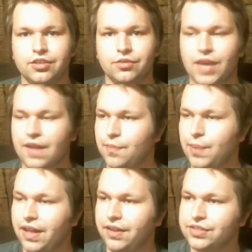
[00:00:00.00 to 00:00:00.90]
We have a
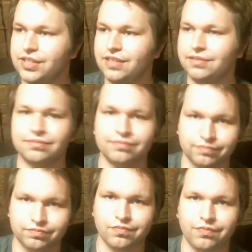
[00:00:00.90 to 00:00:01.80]
policy.
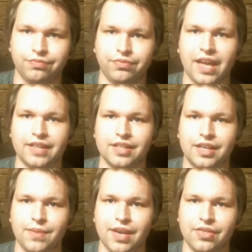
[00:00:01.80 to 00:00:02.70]
That's going
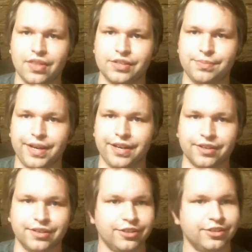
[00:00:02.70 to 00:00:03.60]
to make things better.
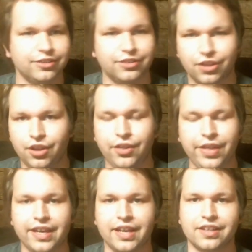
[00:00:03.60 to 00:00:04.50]
All
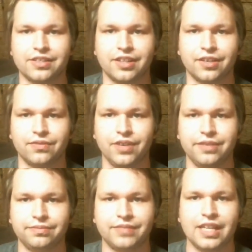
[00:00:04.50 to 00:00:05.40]
that kind of stuff,
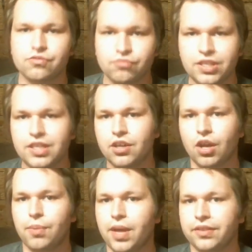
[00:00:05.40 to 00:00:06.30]
right? That's really all
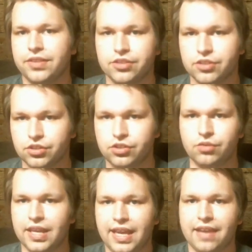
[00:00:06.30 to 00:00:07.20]
politicians do.
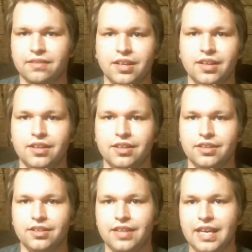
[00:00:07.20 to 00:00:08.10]
They can't
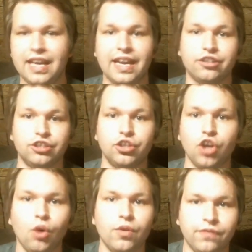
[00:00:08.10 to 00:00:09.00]
actually
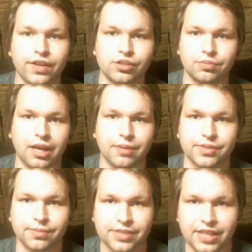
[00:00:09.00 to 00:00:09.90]
go and fix the problems
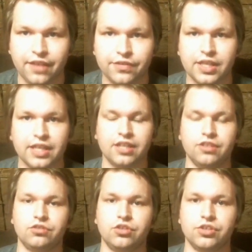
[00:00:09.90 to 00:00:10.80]
themselves. They
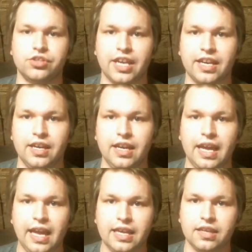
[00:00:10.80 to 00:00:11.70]
can just say,
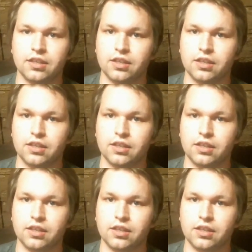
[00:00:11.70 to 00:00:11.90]
hey,